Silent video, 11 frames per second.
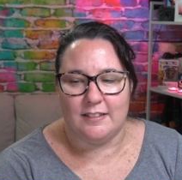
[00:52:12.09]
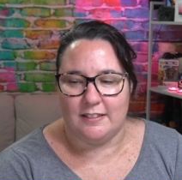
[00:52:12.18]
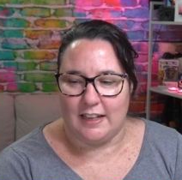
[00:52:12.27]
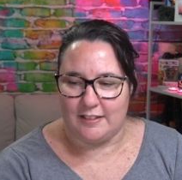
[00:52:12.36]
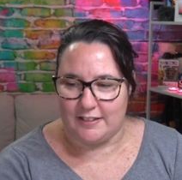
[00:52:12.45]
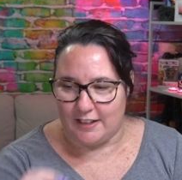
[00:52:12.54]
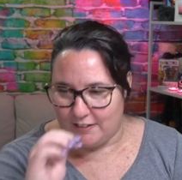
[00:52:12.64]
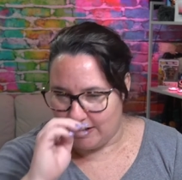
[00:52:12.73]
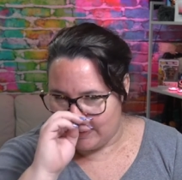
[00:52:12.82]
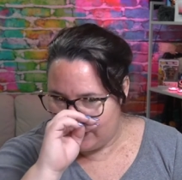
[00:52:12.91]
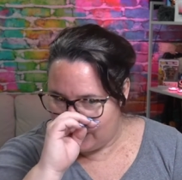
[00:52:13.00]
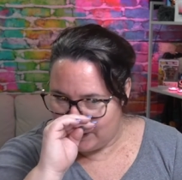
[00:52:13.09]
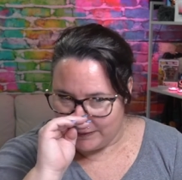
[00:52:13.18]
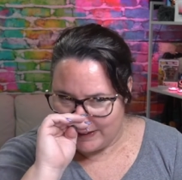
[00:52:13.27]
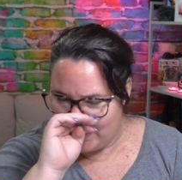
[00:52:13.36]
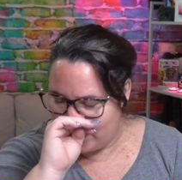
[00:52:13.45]
next generation
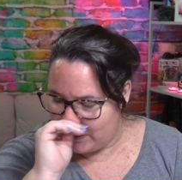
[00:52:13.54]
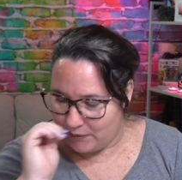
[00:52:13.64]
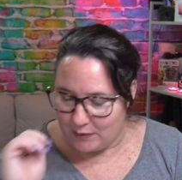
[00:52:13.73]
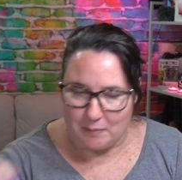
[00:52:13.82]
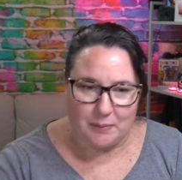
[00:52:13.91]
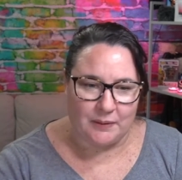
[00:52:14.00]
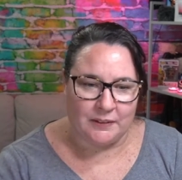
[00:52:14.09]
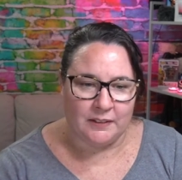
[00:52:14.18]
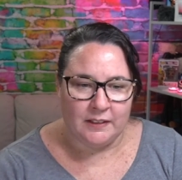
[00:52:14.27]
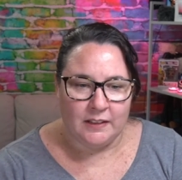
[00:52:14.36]
girl. That's what I grew up on.